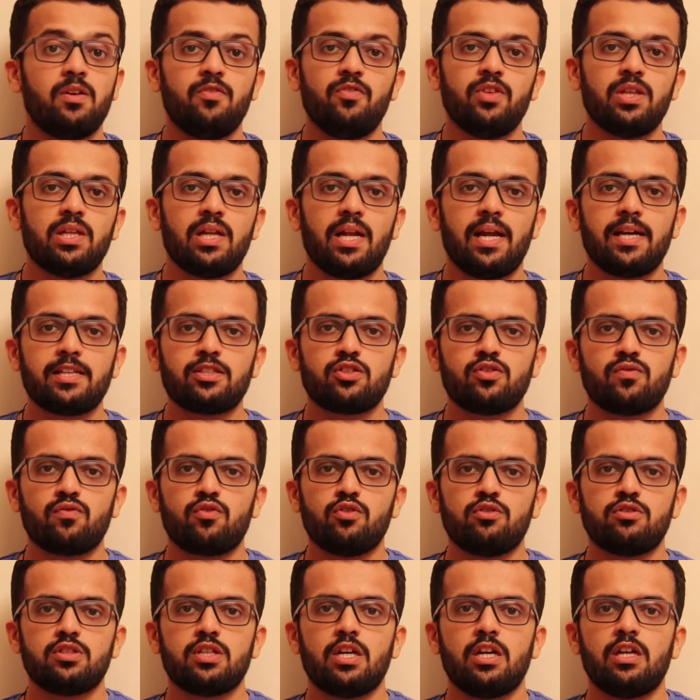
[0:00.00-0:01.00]
Even the likes of
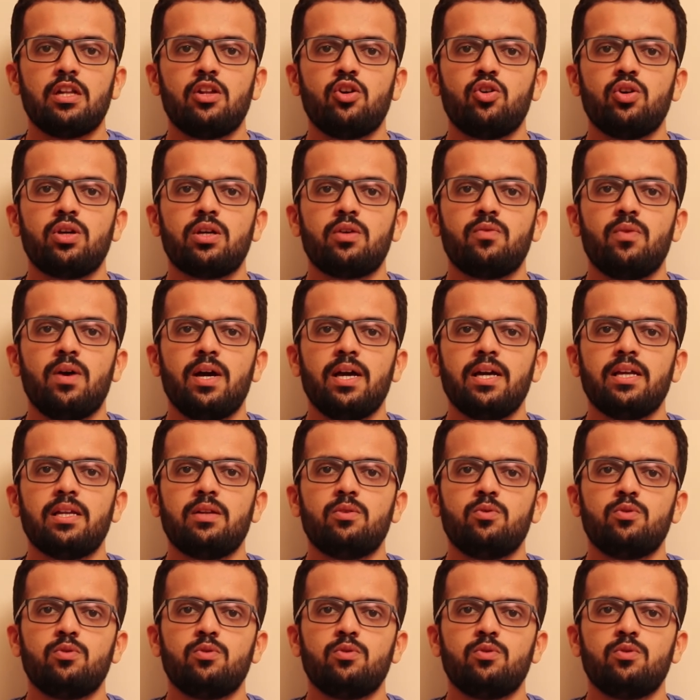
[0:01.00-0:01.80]
Gonzalo Higuain,